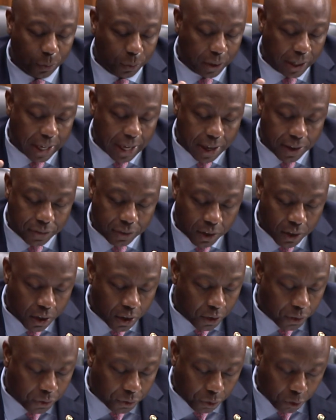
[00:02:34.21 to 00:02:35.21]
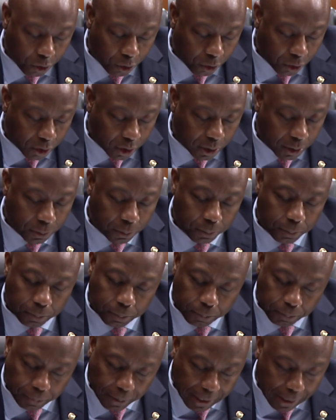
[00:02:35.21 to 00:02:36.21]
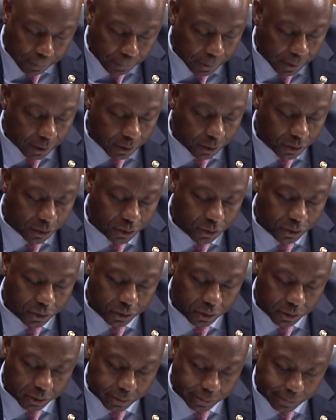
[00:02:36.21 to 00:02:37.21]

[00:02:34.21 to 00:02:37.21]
we have 4 babies